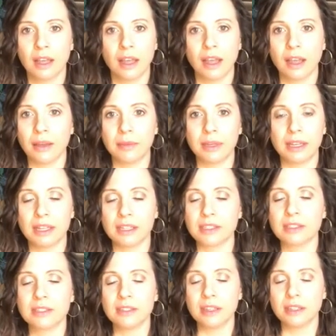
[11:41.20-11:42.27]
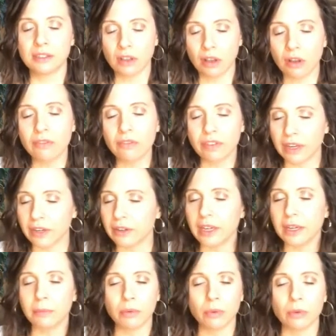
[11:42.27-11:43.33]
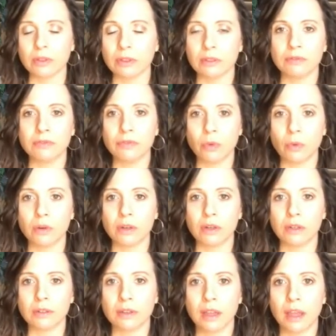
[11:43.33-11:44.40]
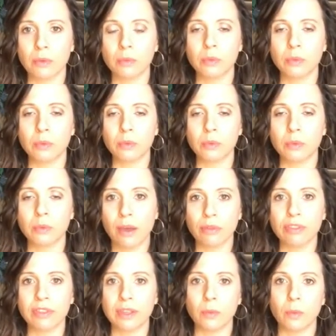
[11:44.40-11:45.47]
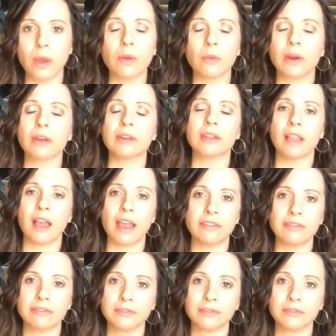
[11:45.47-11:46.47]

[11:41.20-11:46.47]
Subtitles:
It's all very important for a really healthy, well-rounded life.